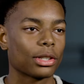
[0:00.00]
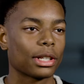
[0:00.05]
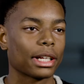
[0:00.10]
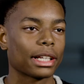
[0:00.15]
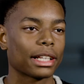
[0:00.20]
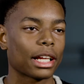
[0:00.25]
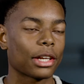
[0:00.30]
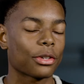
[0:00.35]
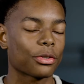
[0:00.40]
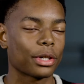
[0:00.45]

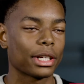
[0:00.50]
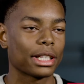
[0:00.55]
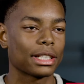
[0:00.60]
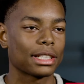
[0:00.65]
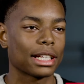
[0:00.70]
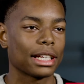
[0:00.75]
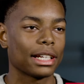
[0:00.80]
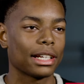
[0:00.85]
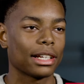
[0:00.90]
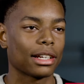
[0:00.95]
Like, that
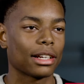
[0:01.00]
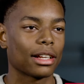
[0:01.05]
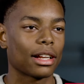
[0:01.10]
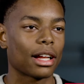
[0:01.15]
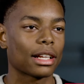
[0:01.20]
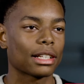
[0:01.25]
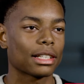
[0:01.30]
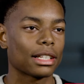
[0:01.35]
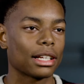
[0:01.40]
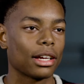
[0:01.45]
translated a
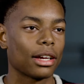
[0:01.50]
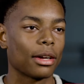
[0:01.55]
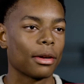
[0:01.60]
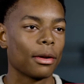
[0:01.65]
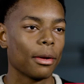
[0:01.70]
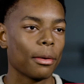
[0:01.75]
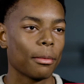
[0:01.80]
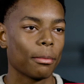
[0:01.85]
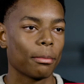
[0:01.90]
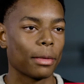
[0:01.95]
lot to
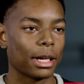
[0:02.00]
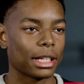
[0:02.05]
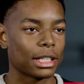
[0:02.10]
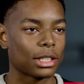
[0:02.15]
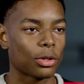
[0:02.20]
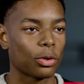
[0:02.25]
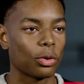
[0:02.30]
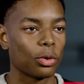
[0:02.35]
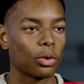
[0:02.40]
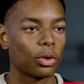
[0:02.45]
my
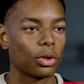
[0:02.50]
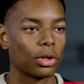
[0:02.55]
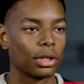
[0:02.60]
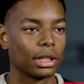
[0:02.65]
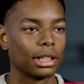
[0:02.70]
school